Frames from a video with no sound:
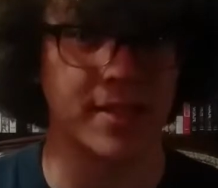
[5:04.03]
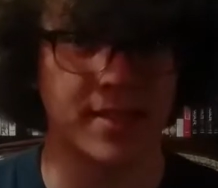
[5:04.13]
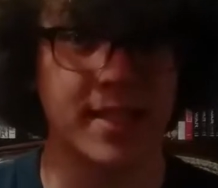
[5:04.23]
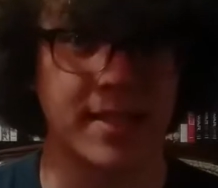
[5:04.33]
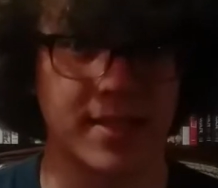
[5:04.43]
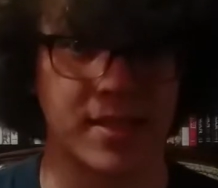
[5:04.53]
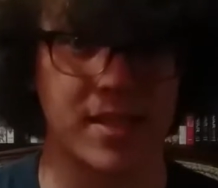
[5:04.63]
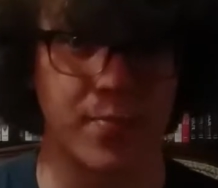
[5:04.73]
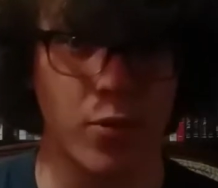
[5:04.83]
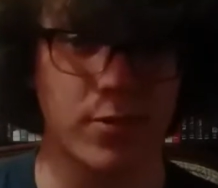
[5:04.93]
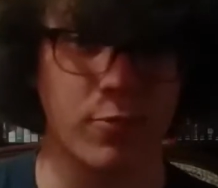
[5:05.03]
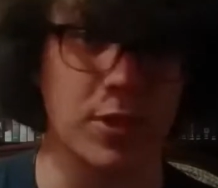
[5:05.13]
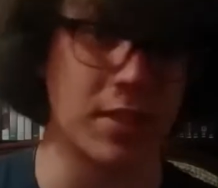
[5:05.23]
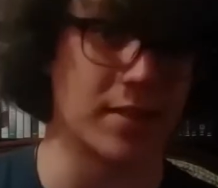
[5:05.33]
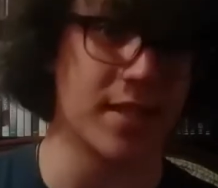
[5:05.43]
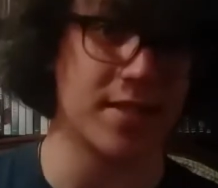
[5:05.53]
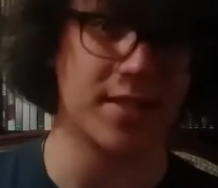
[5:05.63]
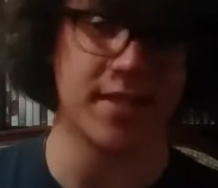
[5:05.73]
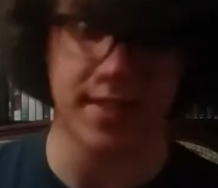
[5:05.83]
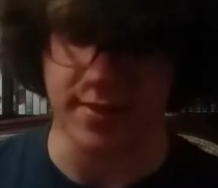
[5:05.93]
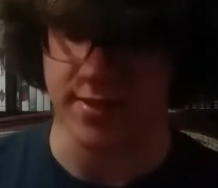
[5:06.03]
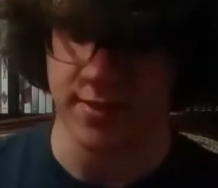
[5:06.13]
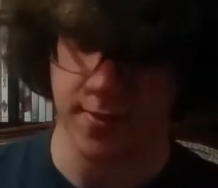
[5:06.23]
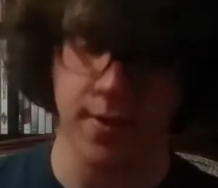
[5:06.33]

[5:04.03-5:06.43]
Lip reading: 6 is the important one because lesson 6,